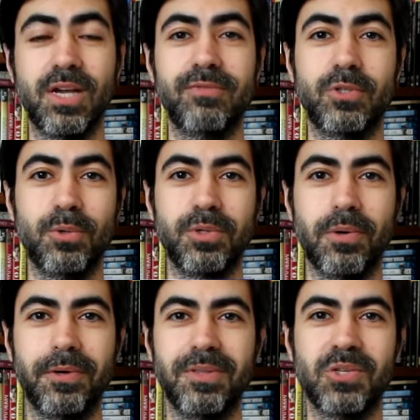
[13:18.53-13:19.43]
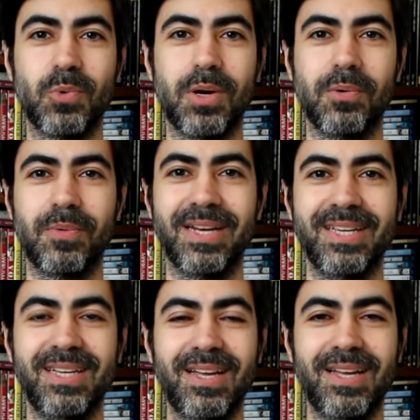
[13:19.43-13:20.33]
I've told you about this one
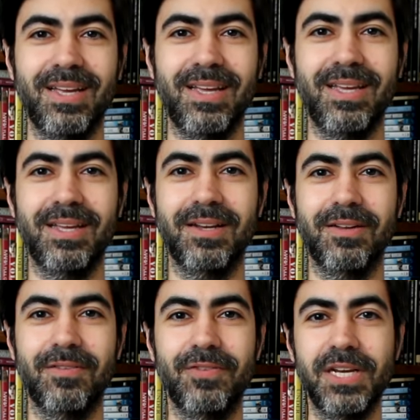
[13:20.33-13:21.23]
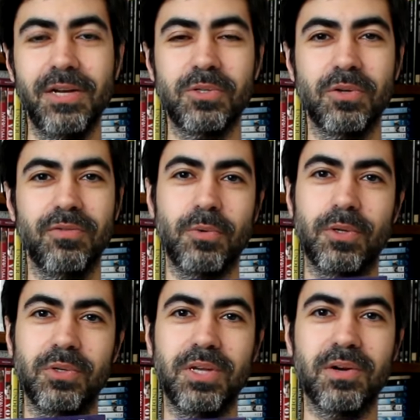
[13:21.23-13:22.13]
already in a video, so if you
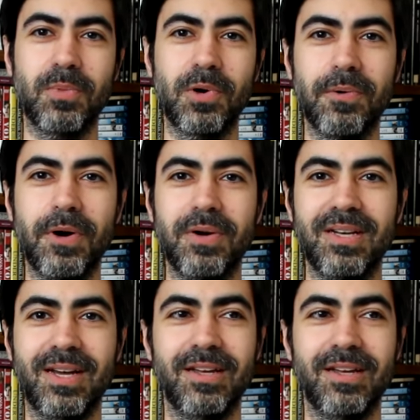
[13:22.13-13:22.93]
want to hear more about it,